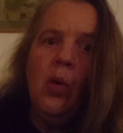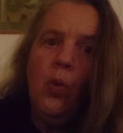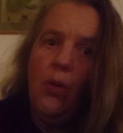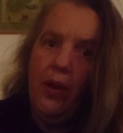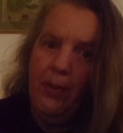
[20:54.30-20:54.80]

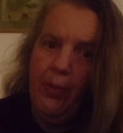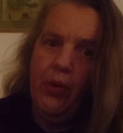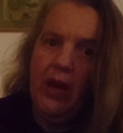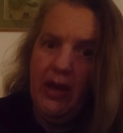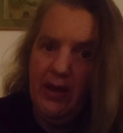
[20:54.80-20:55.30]
what we're
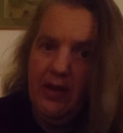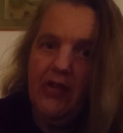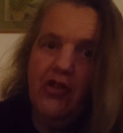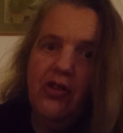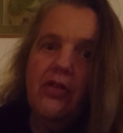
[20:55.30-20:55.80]

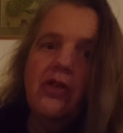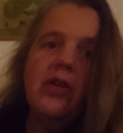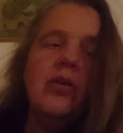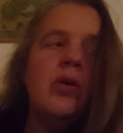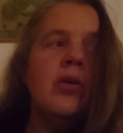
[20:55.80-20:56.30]
preconditioned
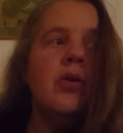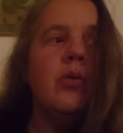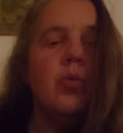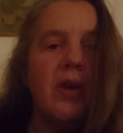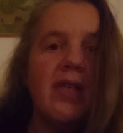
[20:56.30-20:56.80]

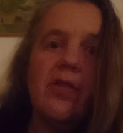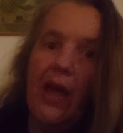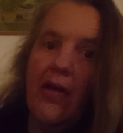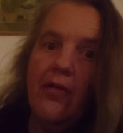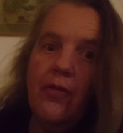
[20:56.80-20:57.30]
with
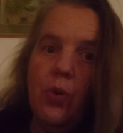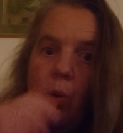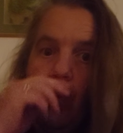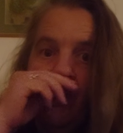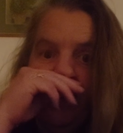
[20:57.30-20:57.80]
and
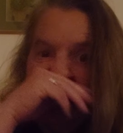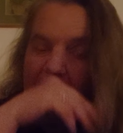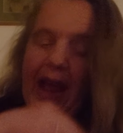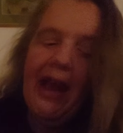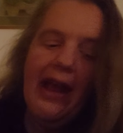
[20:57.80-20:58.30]
for,
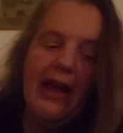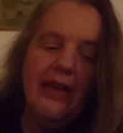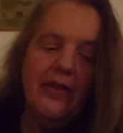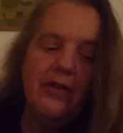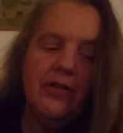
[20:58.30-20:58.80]

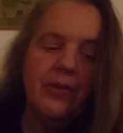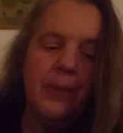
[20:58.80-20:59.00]
and